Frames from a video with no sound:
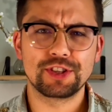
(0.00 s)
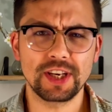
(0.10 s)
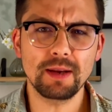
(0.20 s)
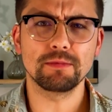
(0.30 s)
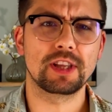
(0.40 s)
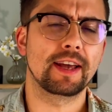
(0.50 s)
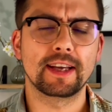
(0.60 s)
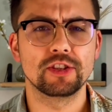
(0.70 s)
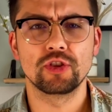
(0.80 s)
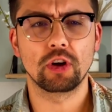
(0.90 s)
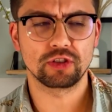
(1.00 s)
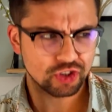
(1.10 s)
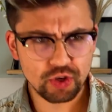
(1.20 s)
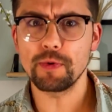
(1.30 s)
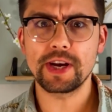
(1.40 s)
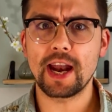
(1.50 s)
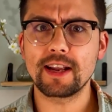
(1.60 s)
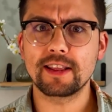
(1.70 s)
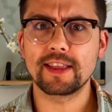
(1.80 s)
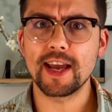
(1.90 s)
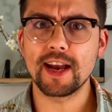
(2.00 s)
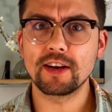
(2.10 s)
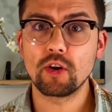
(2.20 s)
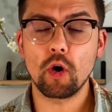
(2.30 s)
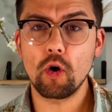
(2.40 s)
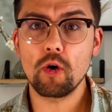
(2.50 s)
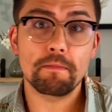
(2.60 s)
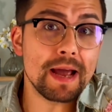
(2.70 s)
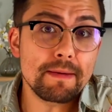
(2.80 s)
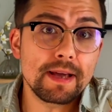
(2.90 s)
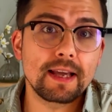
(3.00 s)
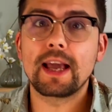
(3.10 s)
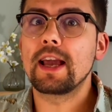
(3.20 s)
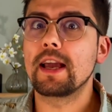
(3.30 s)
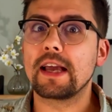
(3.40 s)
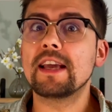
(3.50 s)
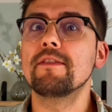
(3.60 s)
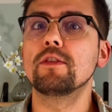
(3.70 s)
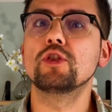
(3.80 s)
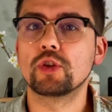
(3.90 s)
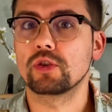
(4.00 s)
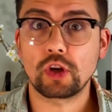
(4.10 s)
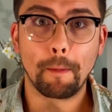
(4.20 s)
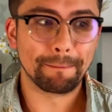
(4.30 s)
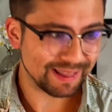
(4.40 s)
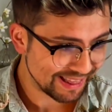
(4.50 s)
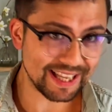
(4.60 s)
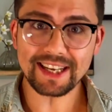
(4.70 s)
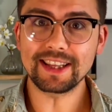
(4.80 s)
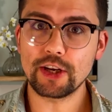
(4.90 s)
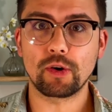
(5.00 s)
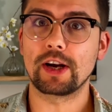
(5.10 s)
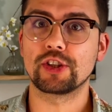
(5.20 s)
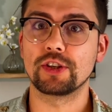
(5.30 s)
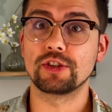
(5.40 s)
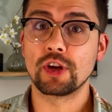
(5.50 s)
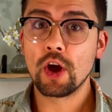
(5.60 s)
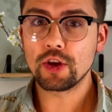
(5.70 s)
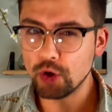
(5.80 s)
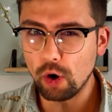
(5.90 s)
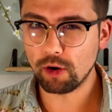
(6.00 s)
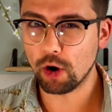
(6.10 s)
seems like it's not doing anything, or maybe it even just completely crashes your